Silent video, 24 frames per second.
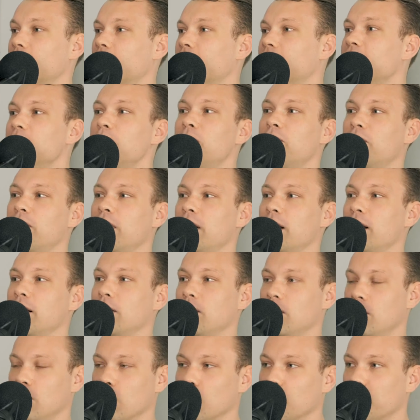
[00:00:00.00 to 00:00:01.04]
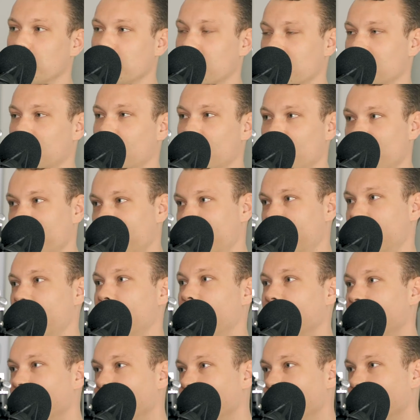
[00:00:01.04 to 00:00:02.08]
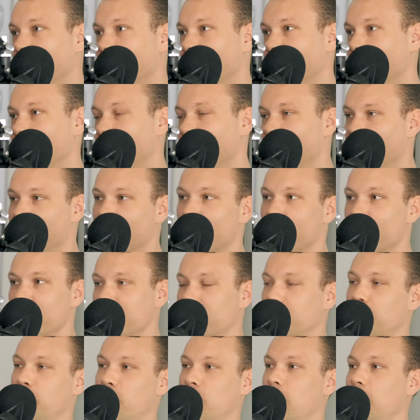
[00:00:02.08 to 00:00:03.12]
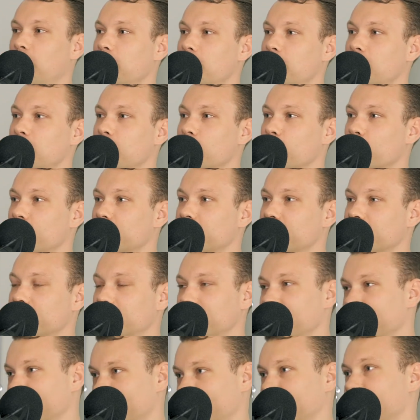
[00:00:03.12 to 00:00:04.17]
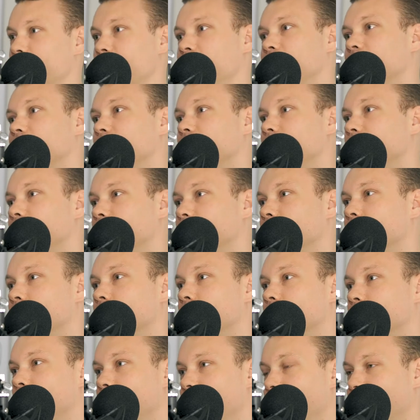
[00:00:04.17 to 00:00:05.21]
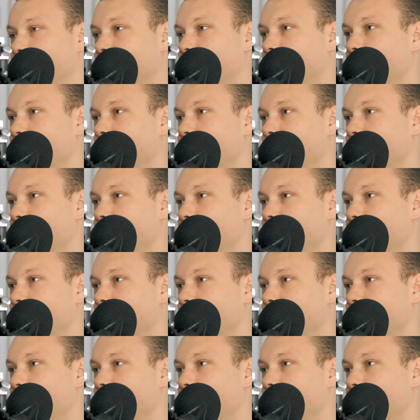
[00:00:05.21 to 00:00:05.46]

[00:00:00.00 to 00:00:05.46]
that deepfake don't become a red herring for the real problem, which is disinformation, right?